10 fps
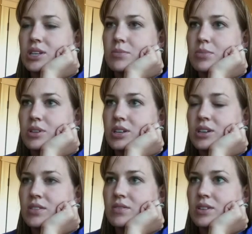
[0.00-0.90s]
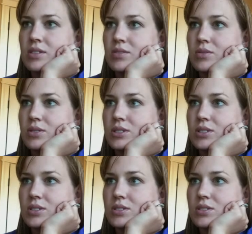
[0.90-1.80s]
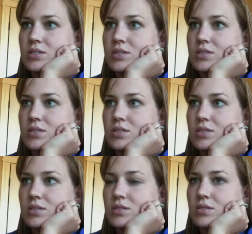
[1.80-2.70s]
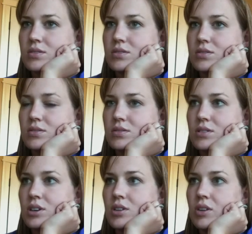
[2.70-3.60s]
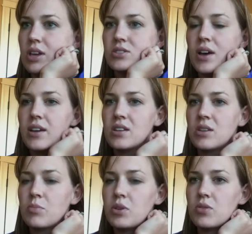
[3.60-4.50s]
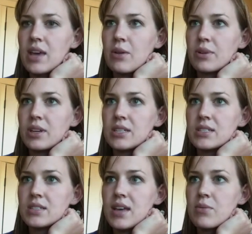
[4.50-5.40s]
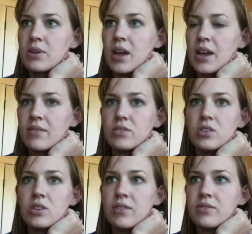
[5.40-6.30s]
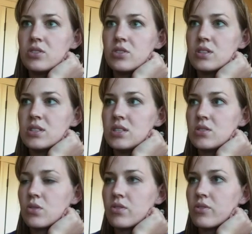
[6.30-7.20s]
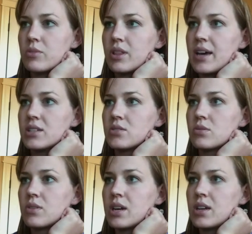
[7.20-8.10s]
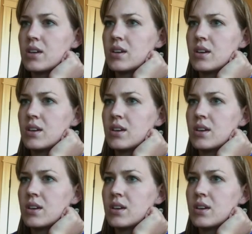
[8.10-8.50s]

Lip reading: sample of, and it was... Okay, so how do you compute that one? Because that one you have to use the z-score from the last one, right?